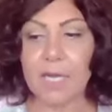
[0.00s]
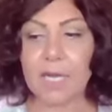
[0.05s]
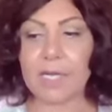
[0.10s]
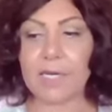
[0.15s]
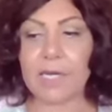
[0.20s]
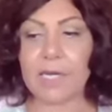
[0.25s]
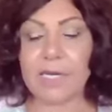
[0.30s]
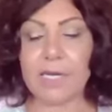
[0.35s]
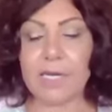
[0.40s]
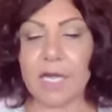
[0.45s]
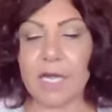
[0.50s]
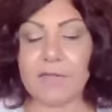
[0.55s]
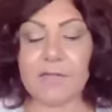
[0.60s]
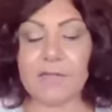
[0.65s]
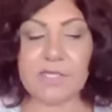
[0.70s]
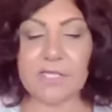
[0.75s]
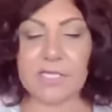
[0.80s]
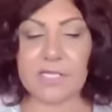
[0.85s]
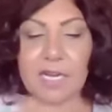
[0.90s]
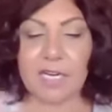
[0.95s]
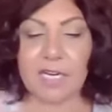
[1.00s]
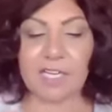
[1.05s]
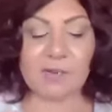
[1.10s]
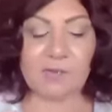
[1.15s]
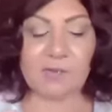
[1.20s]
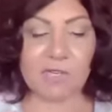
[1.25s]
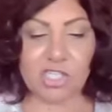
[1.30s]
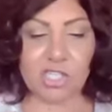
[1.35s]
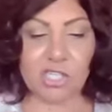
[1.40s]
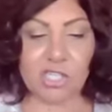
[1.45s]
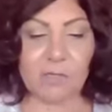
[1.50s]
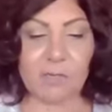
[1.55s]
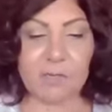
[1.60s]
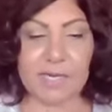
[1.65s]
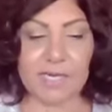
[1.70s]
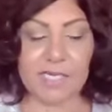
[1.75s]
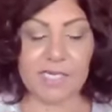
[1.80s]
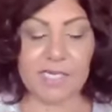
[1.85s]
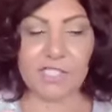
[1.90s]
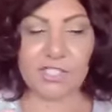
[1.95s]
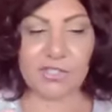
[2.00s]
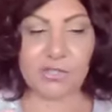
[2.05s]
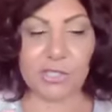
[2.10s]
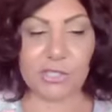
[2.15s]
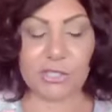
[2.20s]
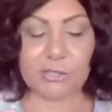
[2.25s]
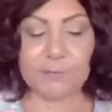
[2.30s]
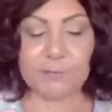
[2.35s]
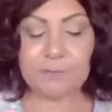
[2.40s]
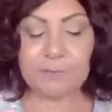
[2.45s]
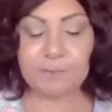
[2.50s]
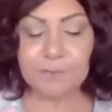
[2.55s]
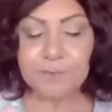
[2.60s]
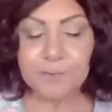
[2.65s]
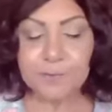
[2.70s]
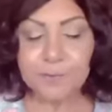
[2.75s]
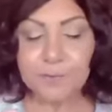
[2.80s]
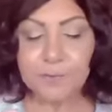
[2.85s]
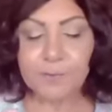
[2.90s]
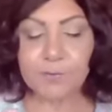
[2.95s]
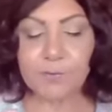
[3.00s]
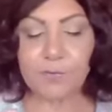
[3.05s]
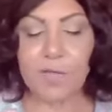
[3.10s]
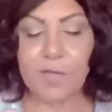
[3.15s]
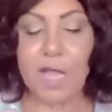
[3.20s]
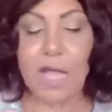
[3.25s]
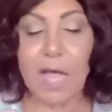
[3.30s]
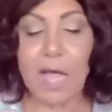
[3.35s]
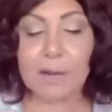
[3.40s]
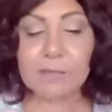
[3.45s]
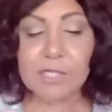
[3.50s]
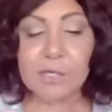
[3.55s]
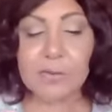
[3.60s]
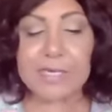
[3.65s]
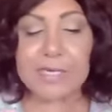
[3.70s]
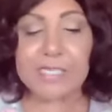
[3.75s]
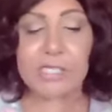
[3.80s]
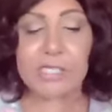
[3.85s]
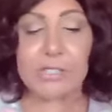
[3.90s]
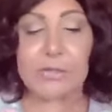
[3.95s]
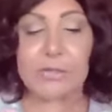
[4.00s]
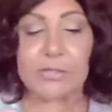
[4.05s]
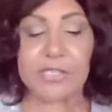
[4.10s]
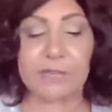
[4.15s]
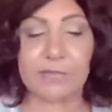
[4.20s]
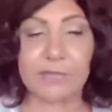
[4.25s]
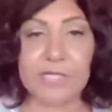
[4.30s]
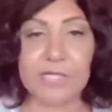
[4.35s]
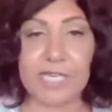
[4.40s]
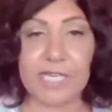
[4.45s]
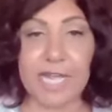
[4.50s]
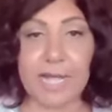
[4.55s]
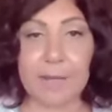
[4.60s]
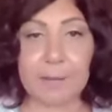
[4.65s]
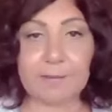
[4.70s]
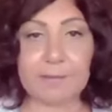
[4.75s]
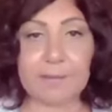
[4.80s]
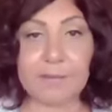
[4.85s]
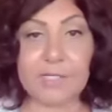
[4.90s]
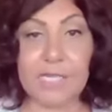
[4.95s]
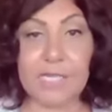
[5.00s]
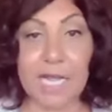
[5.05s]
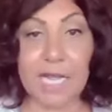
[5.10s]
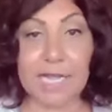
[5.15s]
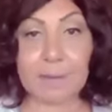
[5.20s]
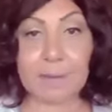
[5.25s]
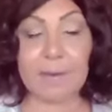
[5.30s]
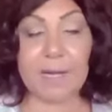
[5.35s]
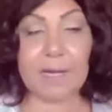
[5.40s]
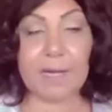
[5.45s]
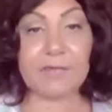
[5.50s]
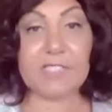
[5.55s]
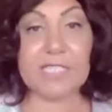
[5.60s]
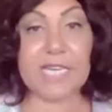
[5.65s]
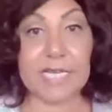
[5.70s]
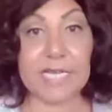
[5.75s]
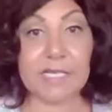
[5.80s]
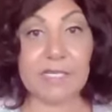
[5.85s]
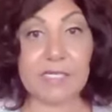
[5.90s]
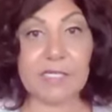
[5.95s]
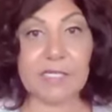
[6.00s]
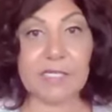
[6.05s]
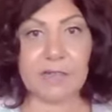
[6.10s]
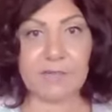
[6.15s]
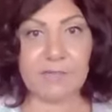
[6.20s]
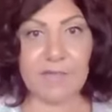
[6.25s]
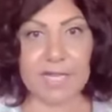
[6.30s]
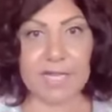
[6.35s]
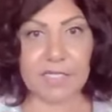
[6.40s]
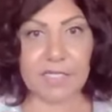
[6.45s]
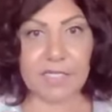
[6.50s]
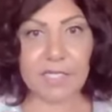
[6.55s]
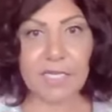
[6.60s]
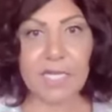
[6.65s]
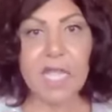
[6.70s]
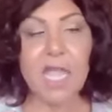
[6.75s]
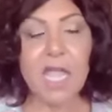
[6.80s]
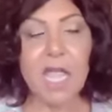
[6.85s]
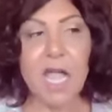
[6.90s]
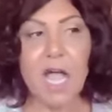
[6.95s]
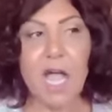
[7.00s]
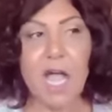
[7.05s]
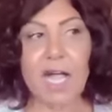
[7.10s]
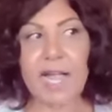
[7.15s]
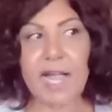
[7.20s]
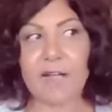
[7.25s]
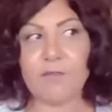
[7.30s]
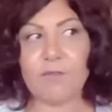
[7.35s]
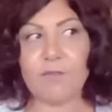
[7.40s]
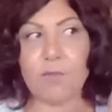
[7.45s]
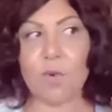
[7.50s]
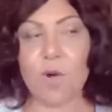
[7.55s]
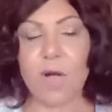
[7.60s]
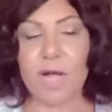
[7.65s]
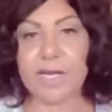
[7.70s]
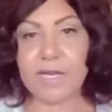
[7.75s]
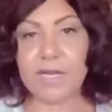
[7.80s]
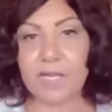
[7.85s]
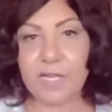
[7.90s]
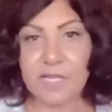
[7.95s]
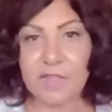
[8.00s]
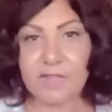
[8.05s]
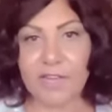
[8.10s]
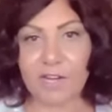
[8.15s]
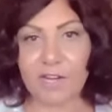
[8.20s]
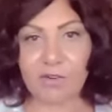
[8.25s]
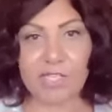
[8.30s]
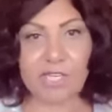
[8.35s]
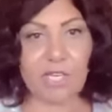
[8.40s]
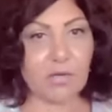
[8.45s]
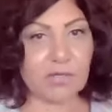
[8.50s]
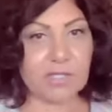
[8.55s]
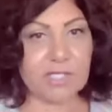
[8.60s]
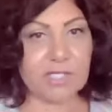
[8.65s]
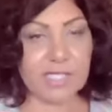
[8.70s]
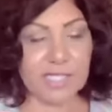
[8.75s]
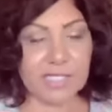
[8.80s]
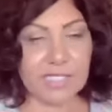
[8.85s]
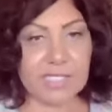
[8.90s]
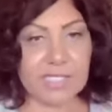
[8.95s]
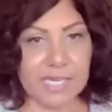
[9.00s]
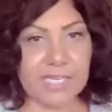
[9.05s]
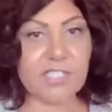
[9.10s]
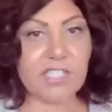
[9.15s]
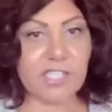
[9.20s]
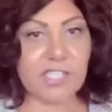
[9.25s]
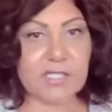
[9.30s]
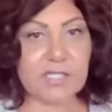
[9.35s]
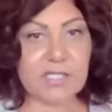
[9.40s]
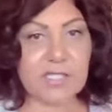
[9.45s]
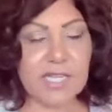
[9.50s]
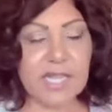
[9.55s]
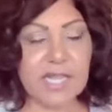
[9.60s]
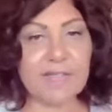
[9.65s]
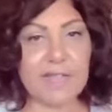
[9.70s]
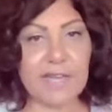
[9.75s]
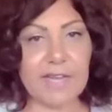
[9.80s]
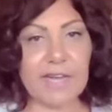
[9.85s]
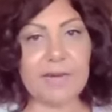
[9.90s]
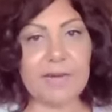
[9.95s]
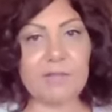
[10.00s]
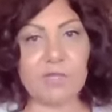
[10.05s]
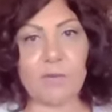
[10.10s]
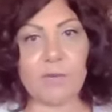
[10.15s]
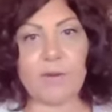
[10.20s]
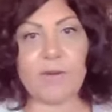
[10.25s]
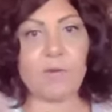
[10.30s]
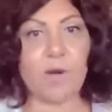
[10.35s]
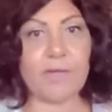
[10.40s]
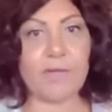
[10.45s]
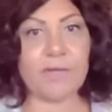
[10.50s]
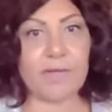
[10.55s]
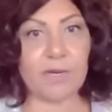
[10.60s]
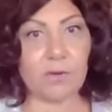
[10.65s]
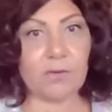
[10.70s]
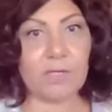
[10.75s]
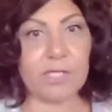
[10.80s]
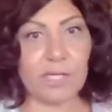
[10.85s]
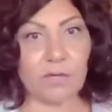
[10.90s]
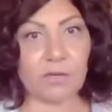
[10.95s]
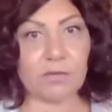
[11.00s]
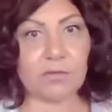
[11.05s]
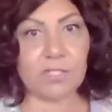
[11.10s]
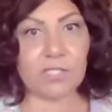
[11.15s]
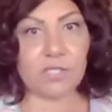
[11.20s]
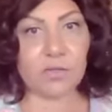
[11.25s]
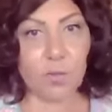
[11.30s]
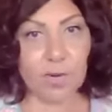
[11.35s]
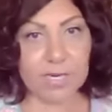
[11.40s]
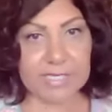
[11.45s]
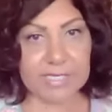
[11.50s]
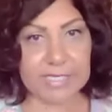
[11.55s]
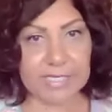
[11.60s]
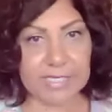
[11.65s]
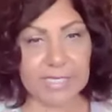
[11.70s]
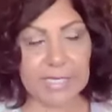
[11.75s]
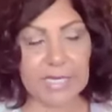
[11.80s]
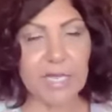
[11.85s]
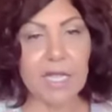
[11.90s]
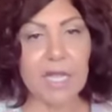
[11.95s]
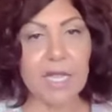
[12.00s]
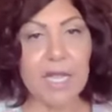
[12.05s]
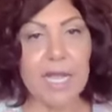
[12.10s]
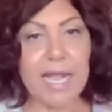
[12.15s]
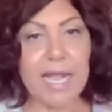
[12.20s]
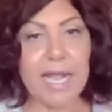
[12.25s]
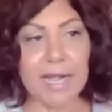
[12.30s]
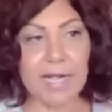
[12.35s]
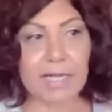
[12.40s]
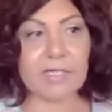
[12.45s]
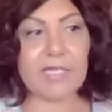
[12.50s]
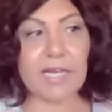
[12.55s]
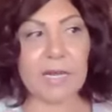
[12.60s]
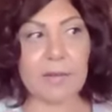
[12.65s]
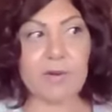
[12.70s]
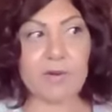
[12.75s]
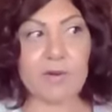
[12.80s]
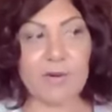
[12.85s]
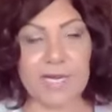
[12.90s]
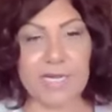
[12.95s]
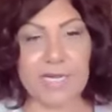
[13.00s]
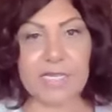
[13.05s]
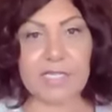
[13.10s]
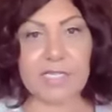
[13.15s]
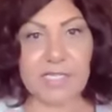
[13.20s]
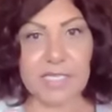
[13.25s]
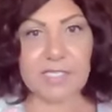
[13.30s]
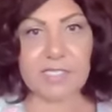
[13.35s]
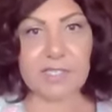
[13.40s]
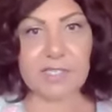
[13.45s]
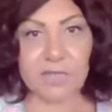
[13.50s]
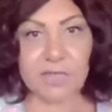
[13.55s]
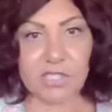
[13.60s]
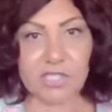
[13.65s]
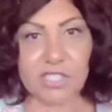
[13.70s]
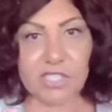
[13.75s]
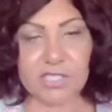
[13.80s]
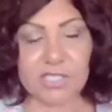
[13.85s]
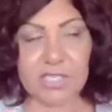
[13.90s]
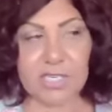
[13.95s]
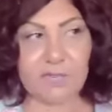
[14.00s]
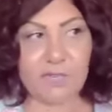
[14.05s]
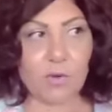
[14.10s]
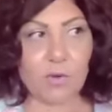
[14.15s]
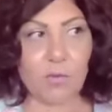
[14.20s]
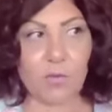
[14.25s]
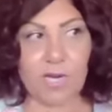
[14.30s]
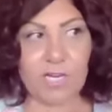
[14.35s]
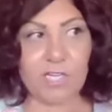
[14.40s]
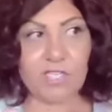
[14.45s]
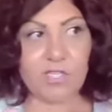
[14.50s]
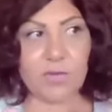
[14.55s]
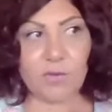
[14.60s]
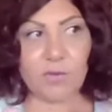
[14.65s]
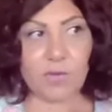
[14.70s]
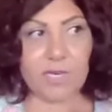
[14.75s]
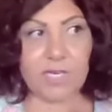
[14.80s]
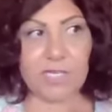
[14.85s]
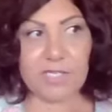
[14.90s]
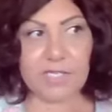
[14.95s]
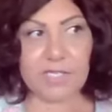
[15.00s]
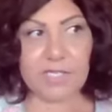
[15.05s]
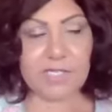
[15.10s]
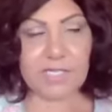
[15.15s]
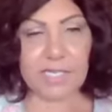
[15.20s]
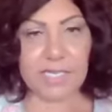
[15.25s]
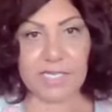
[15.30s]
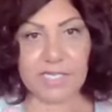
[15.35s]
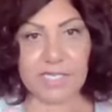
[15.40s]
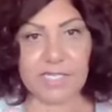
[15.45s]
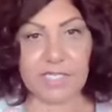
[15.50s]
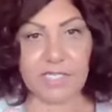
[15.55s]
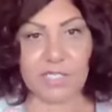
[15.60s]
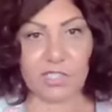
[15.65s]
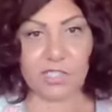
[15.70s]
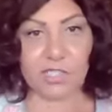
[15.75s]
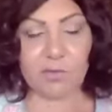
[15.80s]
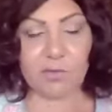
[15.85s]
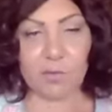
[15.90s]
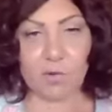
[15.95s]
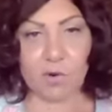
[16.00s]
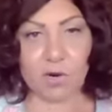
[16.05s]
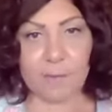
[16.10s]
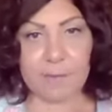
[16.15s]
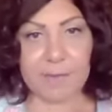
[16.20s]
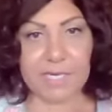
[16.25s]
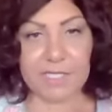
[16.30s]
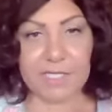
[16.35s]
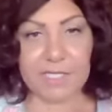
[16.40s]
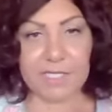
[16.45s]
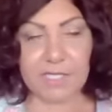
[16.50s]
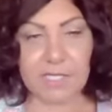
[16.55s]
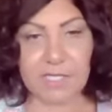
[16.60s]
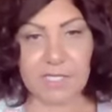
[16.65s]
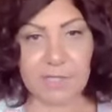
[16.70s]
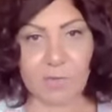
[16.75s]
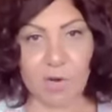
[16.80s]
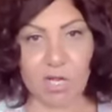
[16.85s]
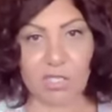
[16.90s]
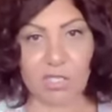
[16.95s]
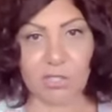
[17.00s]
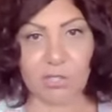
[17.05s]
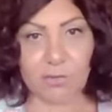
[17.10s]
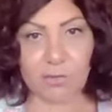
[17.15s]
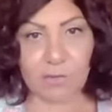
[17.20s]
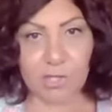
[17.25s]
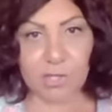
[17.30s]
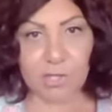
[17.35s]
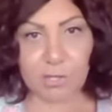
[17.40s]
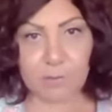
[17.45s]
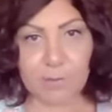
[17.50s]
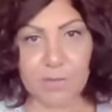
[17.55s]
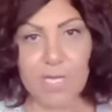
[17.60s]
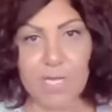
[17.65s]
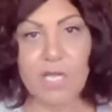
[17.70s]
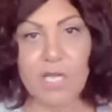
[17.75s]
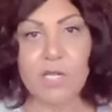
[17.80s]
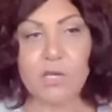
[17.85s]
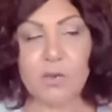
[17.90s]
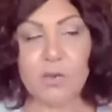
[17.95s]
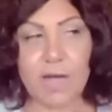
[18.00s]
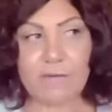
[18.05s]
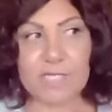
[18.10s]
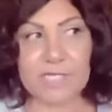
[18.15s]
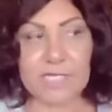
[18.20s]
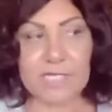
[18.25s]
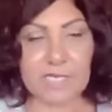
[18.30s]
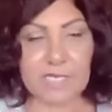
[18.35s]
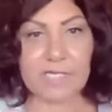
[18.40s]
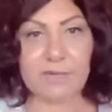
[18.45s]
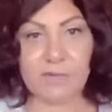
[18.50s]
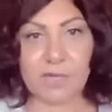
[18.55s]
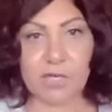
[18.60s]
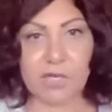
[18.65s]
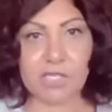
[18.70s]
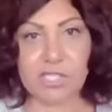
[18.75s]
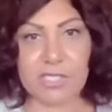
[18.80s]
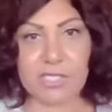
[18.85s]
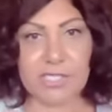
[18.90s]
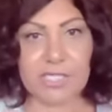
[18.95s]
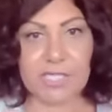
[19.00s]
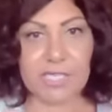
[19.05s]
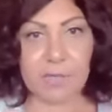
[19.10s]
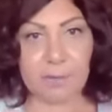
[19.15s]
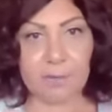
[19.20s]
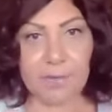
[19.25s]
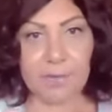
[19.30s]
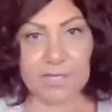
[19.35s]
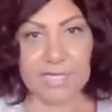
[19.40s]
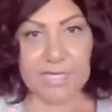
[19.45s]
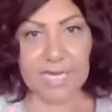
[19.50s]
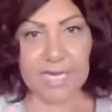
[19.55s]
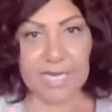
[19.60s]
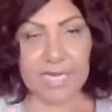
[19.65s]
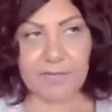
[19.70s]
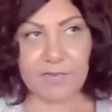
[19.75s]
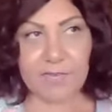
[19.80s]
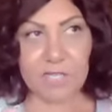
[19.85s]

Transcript: And this is not a commercial, but it is true. I'm doing two different type of tasks event. I have one that only holds 6 agents, and then I'm doing one that only holds 20. And I'm creating a sense of urgency. If you want to do the 1 in 6 and learn more, because it's a smaller group, you have a sense of urgency to book that,